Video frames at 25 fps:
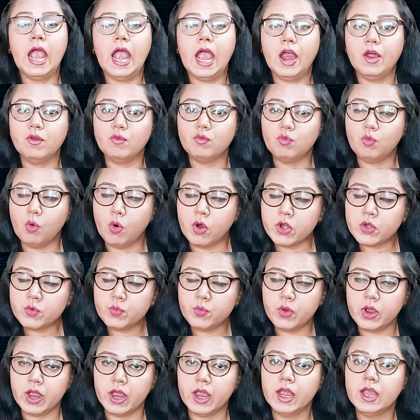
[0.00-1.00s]
and what
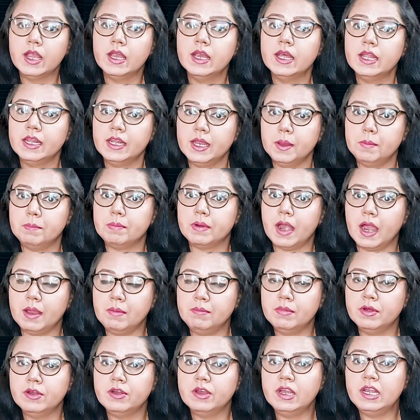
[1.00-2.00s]
were they
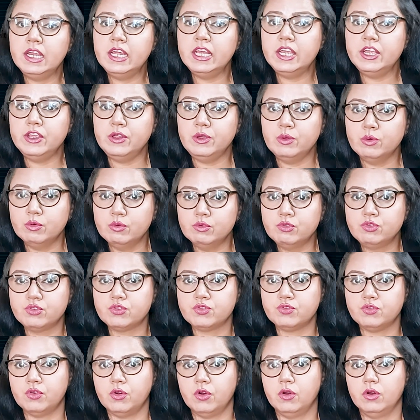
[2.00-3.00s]
primarily
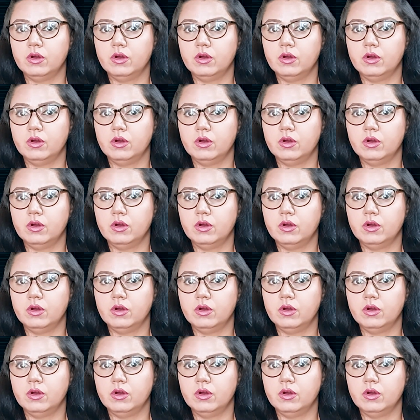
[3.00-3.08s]
used for.